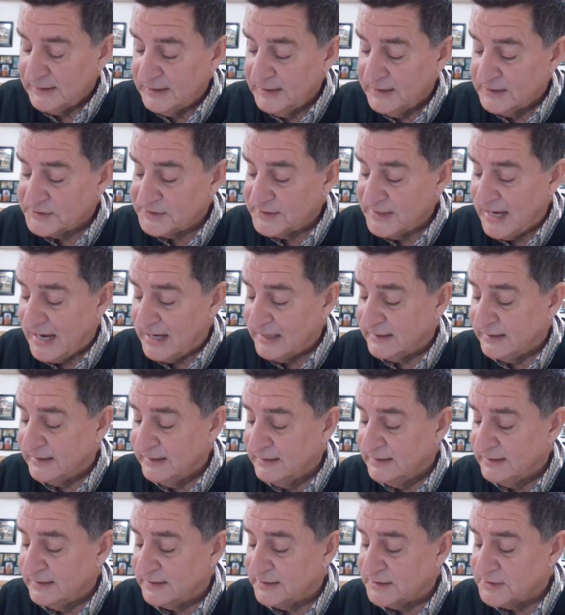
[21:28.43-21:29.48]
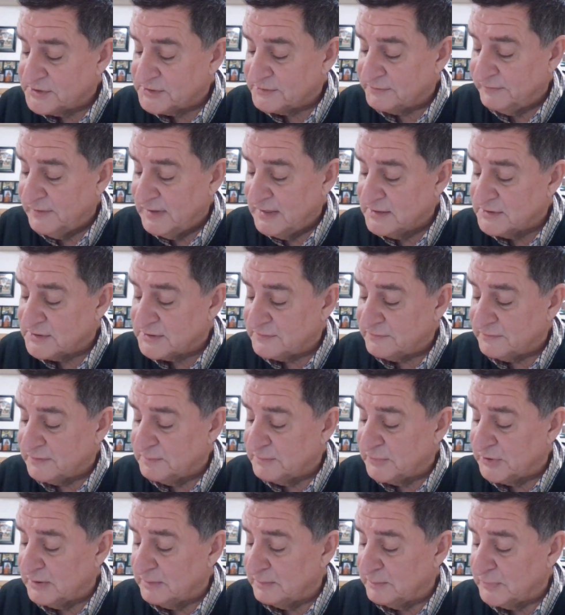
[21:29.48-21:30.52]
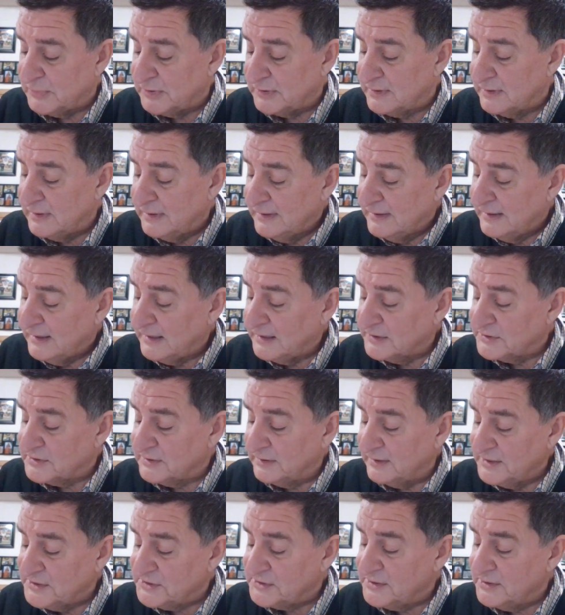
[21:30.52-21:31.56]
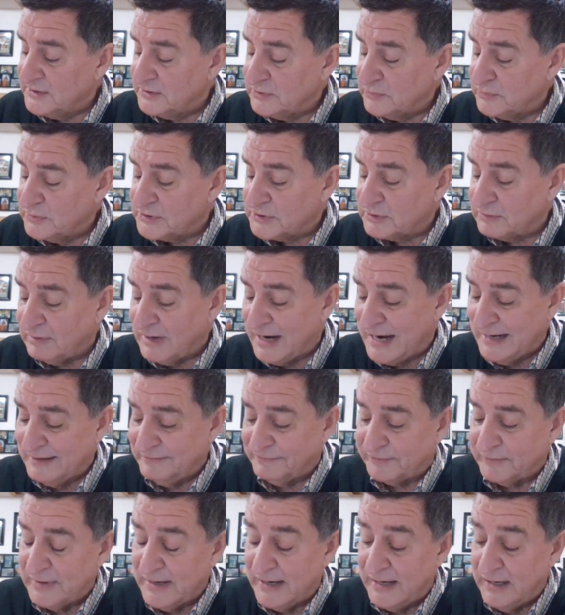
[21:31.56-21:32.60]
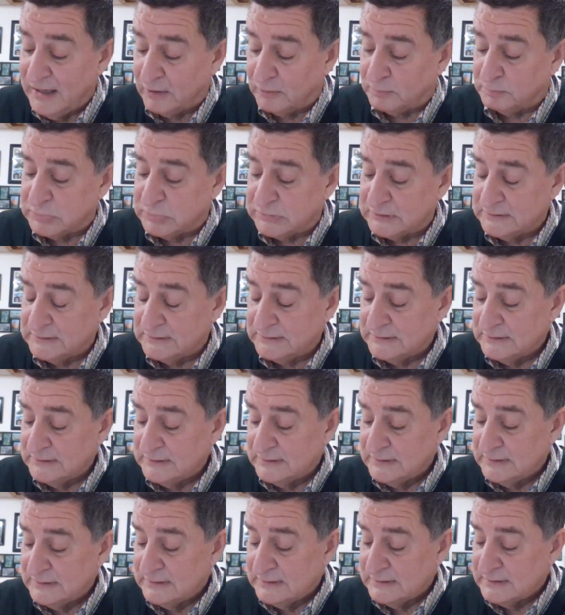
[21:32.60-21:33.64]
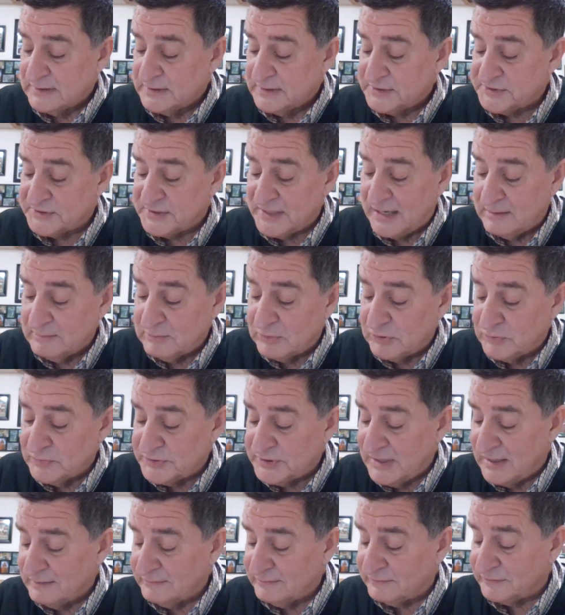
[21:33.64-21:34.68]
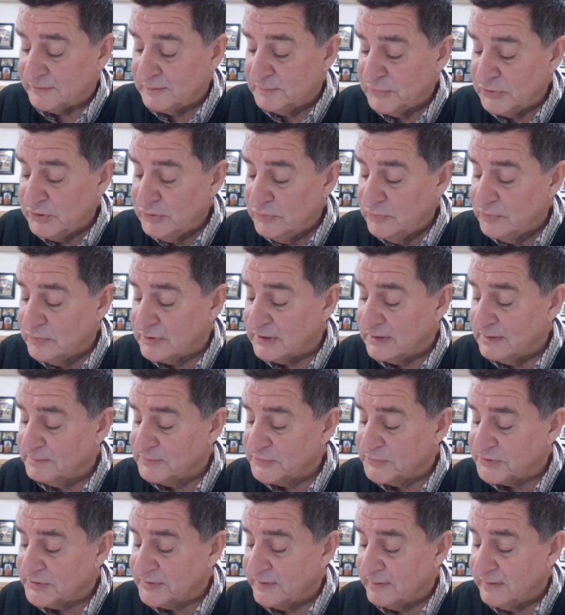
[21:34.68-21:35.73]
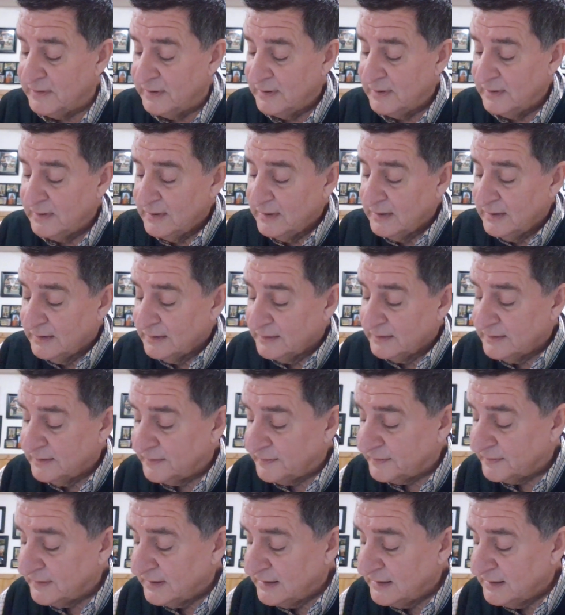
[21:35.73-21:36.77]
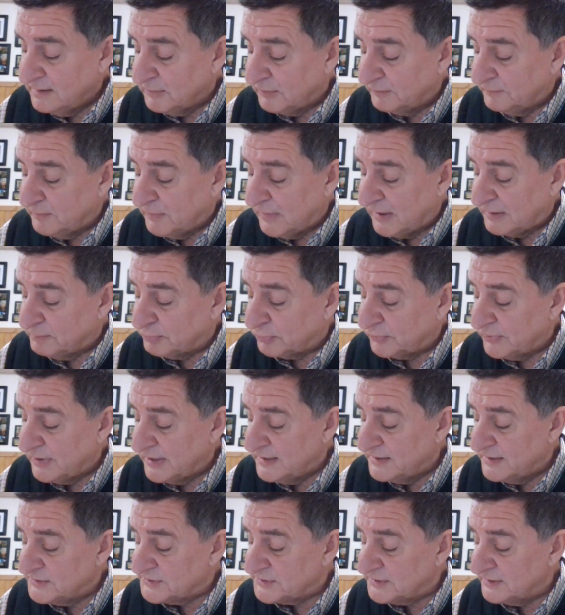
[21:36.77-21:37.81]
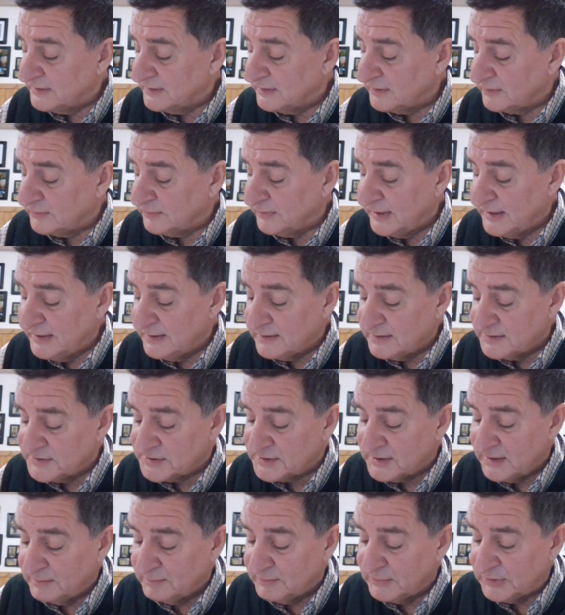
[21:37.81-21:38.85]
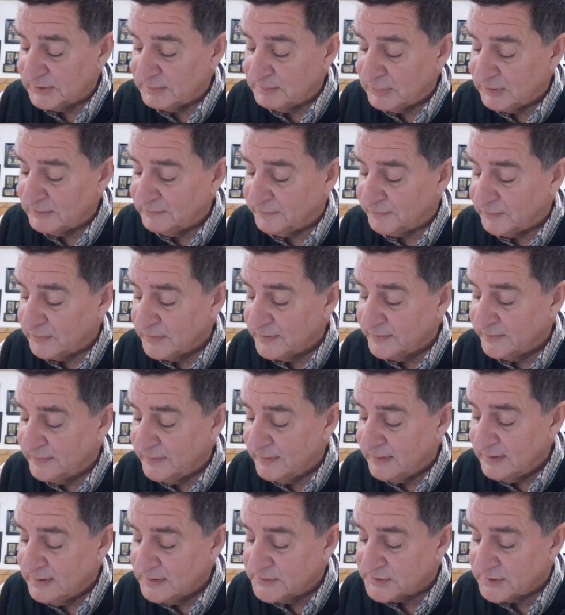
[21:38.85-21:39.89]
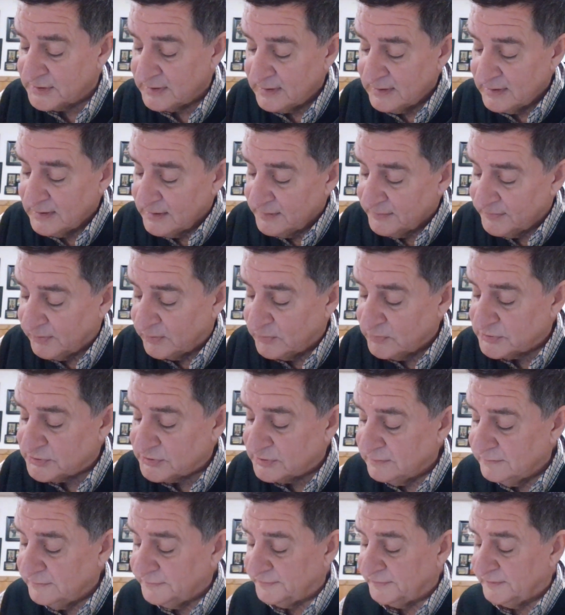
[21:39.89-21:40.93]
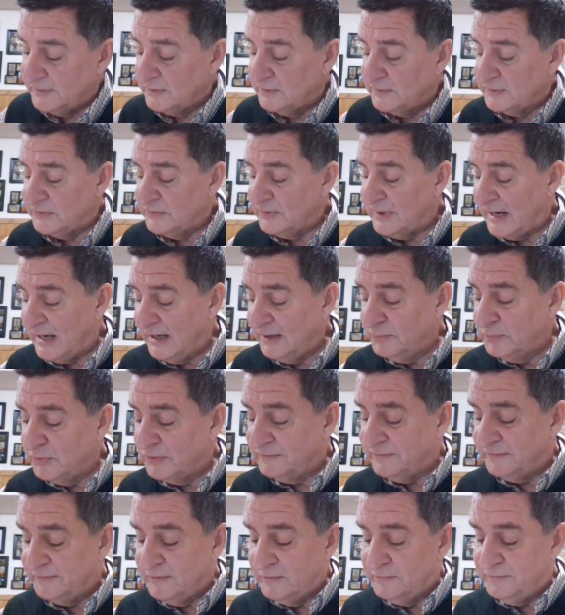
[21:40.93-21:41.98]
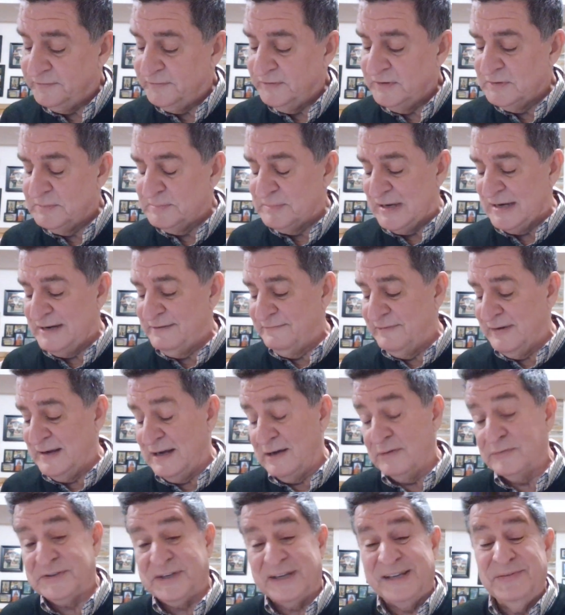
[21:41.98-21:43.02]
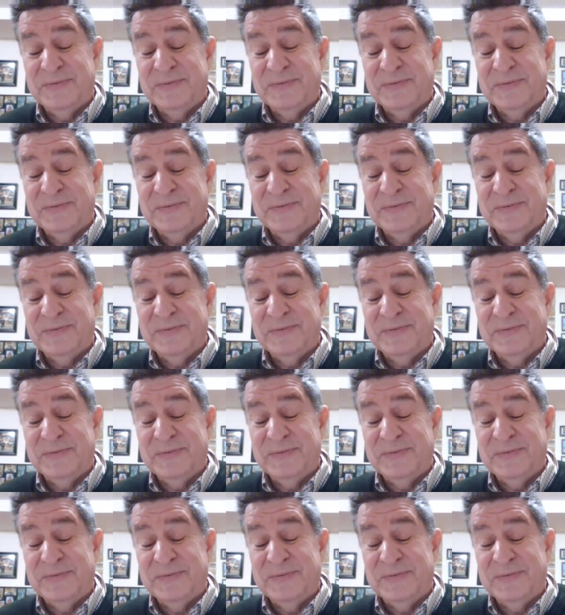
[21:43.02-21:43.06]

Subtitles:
He has not hidden his face from him, but has listened to his cry for help. Psalm goes on, from you comes the theme of my praise in the great assembly. Before those who fear you, I will fulfill my vows.